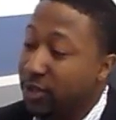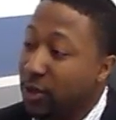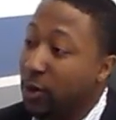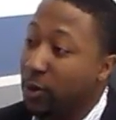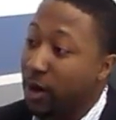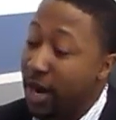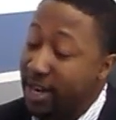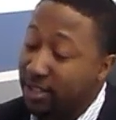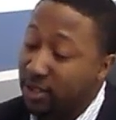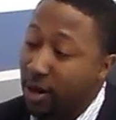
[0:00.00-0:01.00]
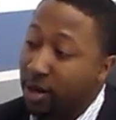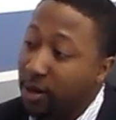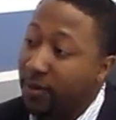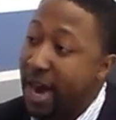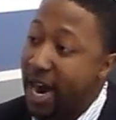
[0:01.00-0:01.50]
So I started
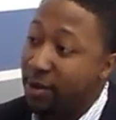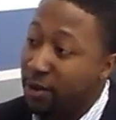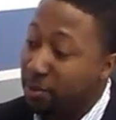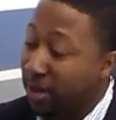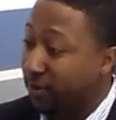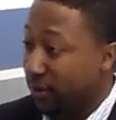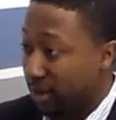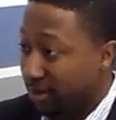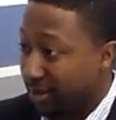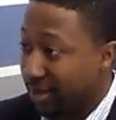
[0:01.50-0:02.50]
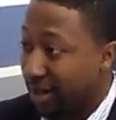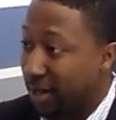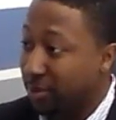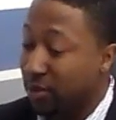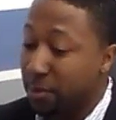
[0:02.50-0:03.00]
off hiring my friends.
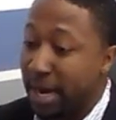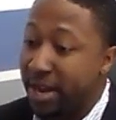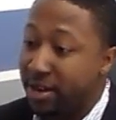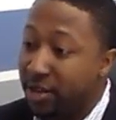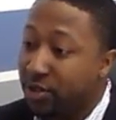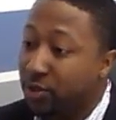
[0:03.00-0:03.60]
So my